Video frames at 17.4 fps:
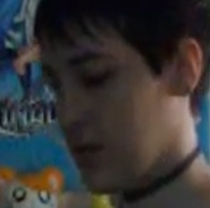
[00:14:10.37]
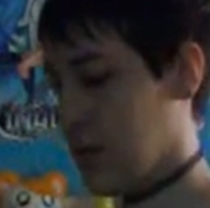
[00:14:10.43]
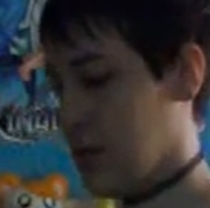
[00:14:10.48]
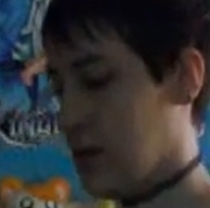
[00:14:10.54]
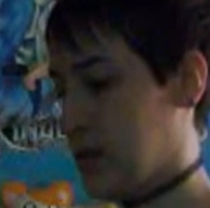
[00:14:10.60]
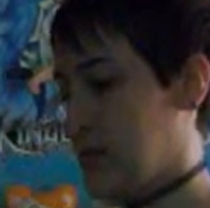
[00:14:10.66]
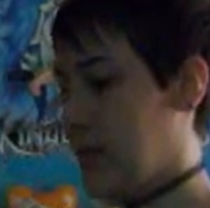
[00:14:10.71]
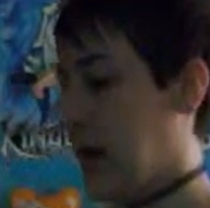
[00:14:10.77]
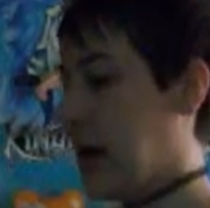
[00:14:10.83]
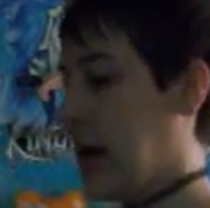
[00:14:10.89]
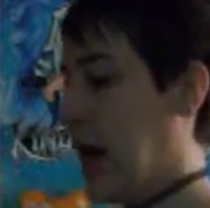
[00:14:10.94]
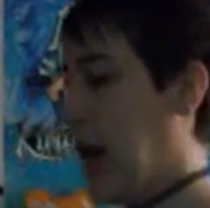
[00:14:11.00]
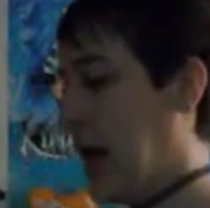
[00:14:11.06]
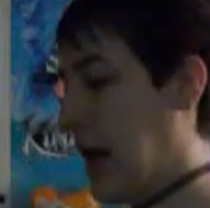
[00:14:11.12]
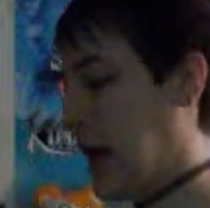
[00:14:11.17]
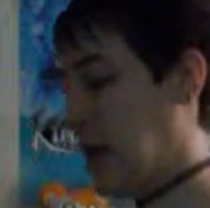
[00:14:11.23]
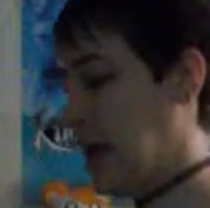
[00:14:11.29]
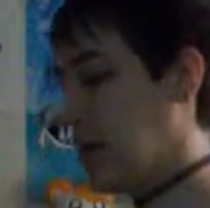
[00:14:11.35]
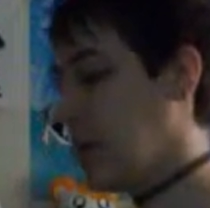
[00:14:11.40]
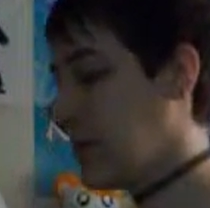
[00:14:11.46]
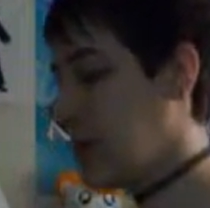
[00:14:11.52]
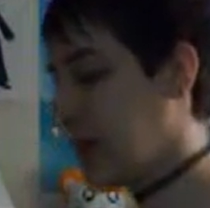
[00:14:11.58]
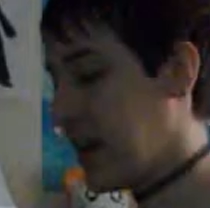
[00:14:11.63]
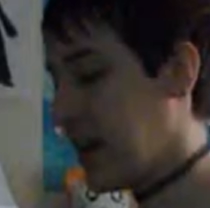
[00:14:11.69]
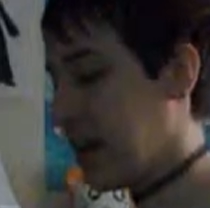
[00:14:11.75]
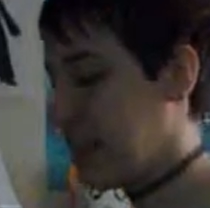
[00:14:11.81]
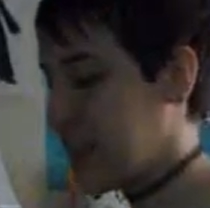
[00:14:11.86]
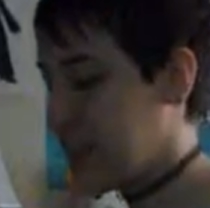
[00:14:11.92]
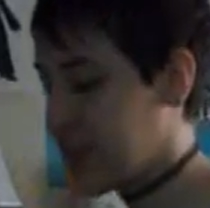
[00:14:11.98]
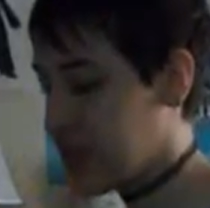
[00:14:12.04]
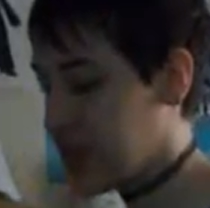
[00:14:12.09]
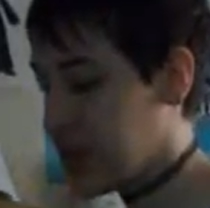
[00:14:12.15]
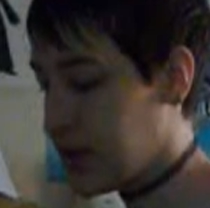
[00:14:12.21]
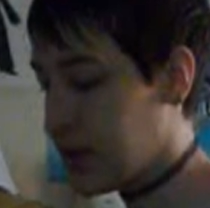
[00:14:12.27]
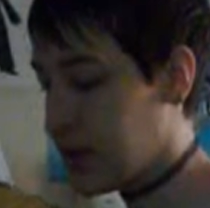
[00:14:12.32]
Because he might die. No, I'm kidding. That's
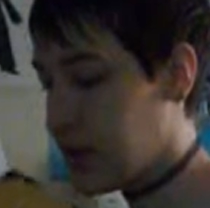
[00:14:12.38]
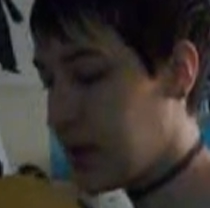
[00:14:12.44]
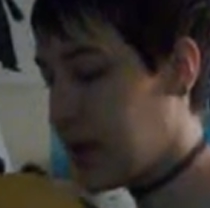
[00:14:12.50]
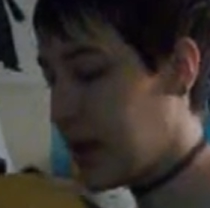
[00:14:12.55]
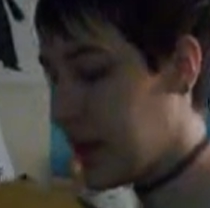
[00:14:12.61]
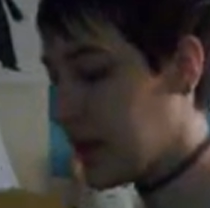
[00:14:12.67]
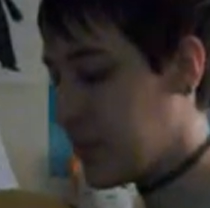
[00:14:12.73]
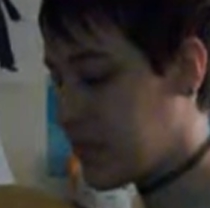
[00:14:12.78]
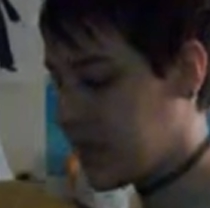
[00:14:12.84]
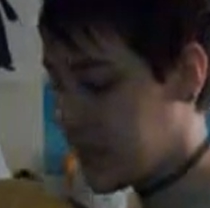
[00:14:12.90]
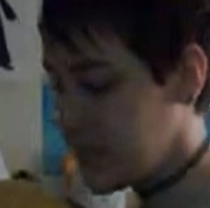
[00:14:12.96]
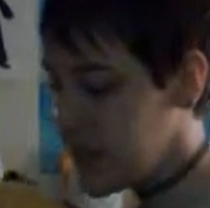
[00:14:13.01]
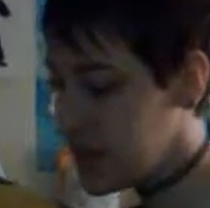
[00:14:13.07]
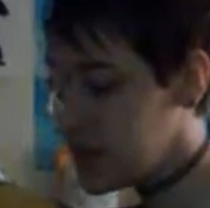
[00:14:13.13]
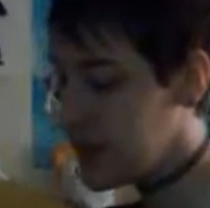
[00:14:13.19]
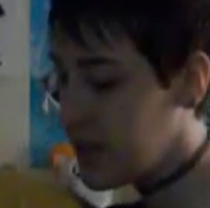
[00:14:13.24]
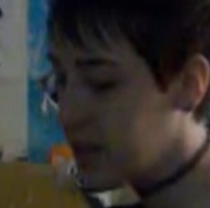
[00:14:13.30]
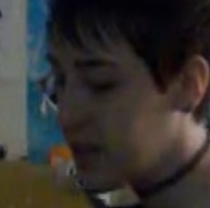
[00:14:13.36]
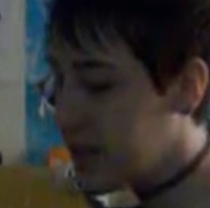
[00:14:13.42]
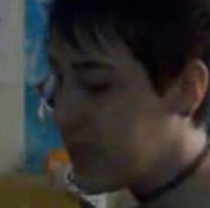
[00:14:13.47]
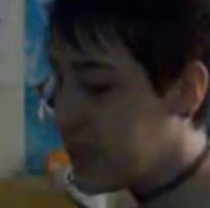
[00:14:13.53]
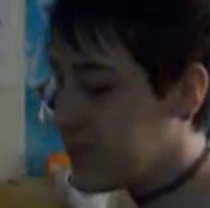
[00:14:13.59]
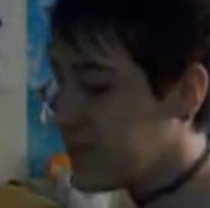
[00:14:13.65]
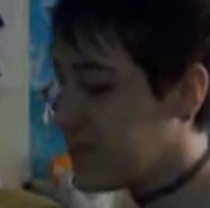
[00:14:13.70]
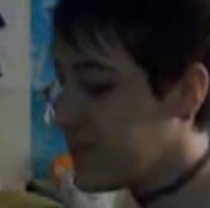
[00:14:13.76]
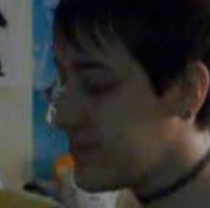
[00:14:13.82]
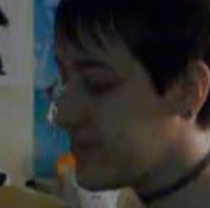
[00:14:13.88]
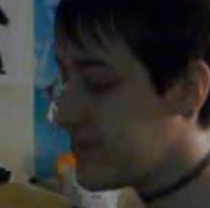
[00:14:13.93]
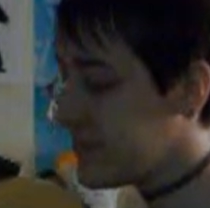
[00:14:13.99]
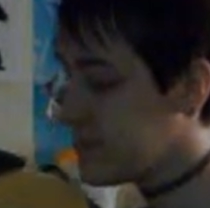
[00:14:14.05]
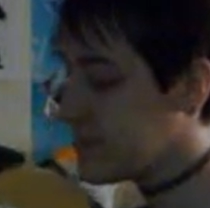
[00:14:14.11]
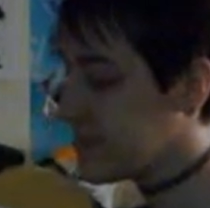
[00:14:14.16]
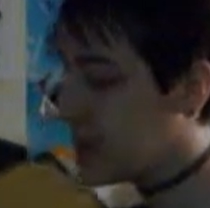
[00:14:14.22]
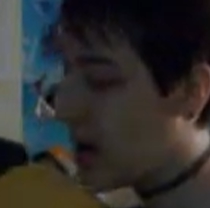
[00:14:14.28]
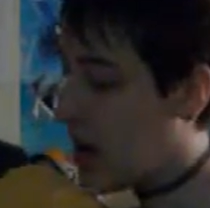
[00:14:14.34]
only for real animals.
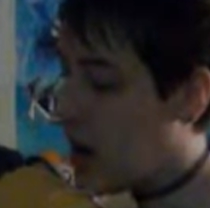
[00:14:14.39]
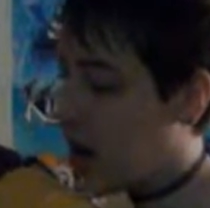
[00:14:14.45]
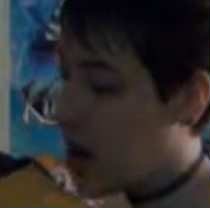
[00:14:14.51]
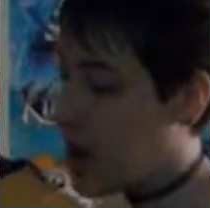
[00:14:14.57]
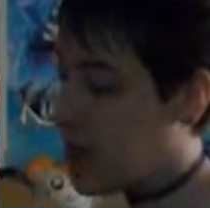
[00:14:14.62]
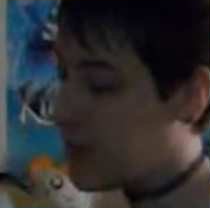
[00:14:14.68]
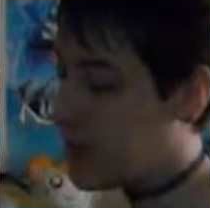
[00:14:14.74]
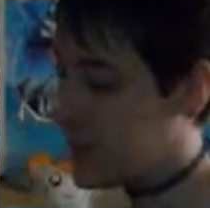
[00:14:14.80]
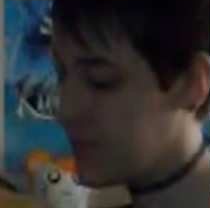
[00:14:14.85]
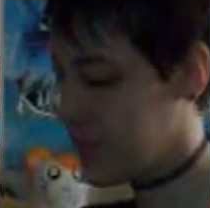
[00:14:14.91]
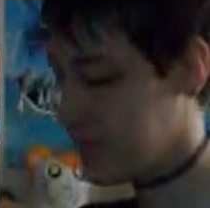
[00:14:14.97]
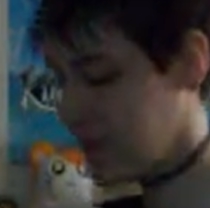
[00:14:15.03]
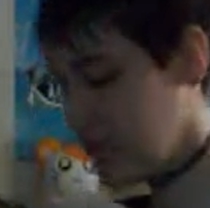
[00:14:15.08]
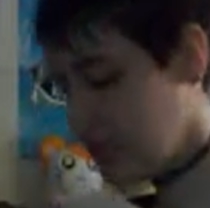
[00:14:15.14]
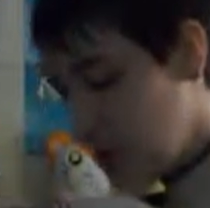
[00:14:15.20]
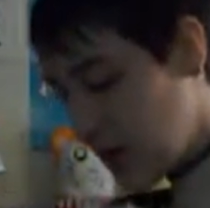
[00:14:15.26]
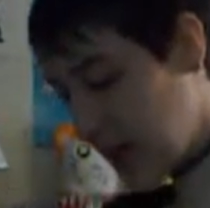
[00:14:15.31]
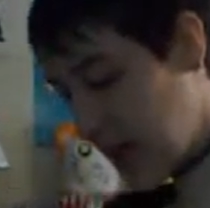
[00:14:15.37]
Um, so